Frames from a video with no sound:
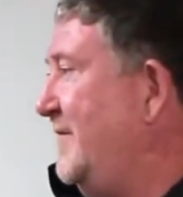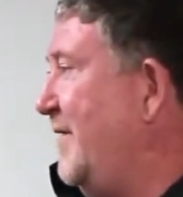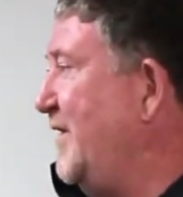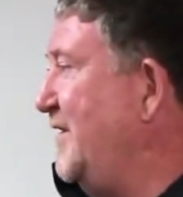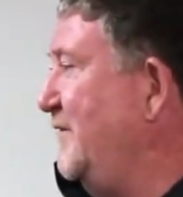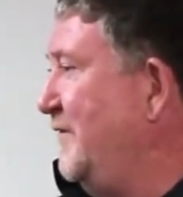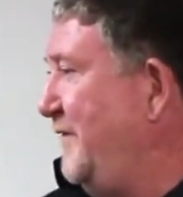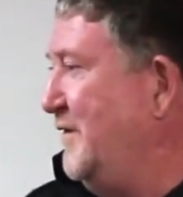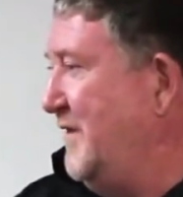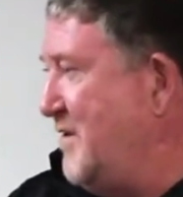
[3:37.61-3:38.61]
How many of you
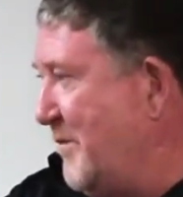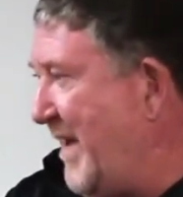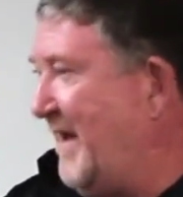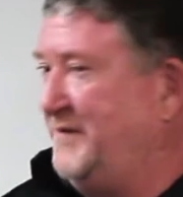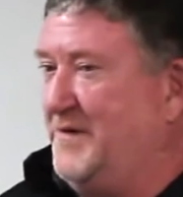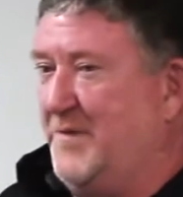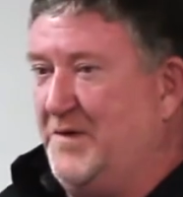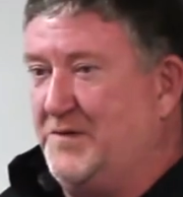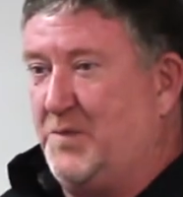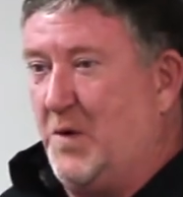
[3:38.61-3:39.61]
feel that you're passionate
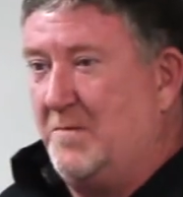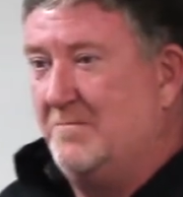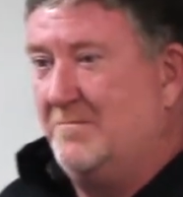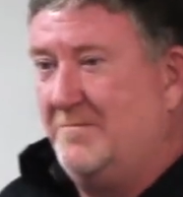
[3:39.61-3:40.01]
about your sport?